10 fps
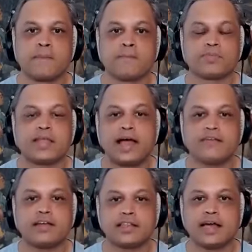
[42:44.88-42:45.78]

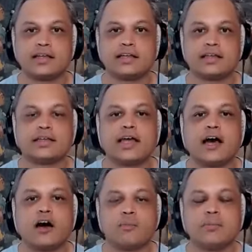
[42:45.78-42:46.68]
Having that
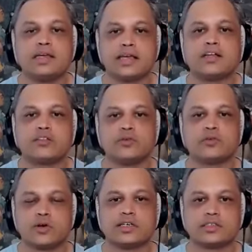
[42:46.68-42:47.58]
helped me get through
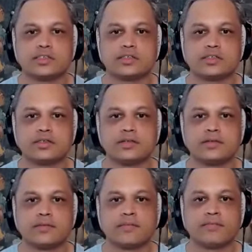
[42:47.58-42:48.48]
crisis.
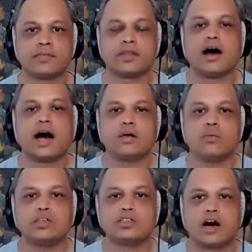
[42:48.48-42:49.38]
I want to
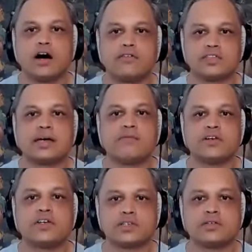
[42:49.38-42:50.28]
offer some version
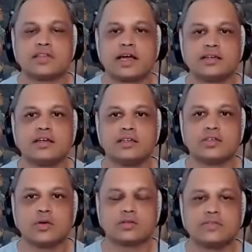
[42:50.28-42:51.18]
of that to all
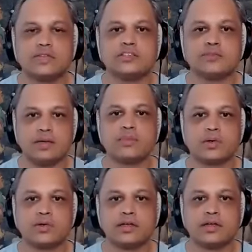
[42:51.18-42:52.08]
of these people
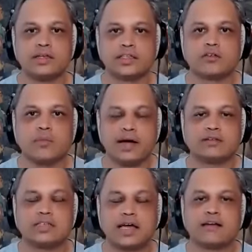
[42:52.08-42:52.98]
that are about
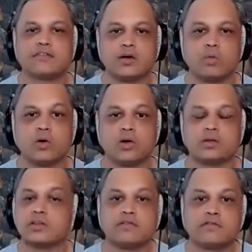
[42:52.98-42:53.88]
to have their
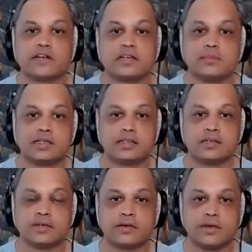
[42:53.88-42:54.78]
world fundamentally
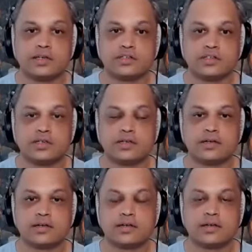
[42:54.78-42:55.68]
rearranged.
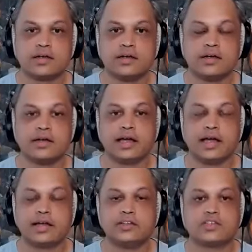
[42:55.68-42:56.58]
And
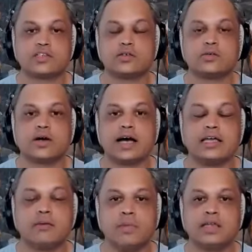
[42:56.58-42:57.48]
so I
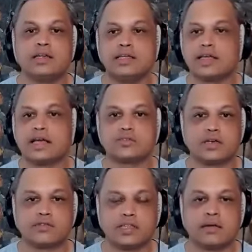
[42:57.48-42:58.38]
immediately canceled everything,
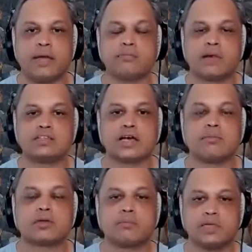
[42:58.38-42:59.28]
made my time
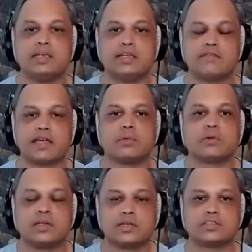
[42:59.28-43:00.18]
completely available and
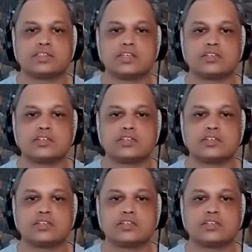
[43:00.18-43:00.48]
accessible to